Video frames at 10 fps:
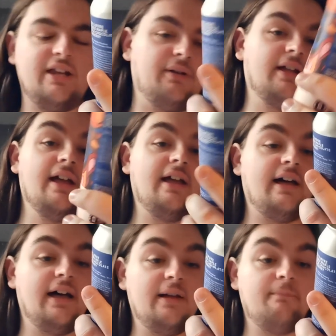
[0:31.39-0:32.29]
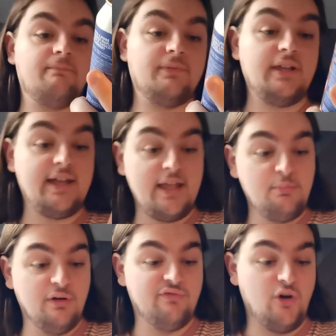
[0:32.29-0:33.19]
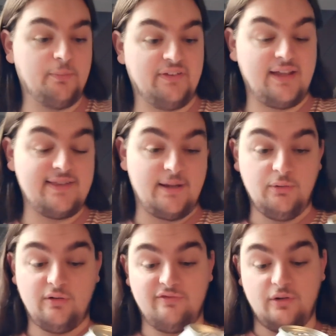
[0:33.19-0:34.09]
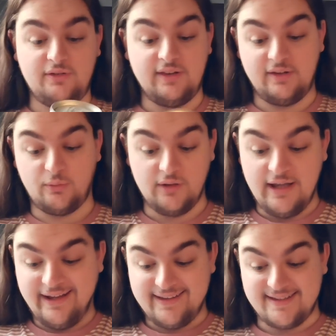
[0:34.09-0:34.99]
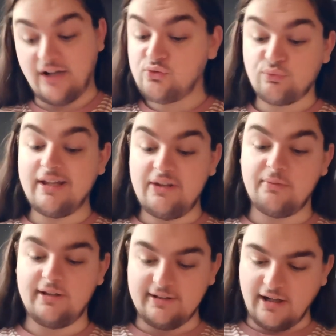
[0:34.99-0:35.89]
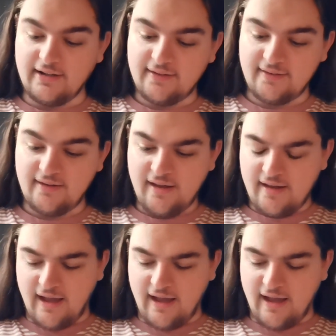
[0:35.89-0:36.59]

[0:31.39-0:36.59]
Anyway, 8.4%. I'm looking forward to this one. It sounds really, really nice.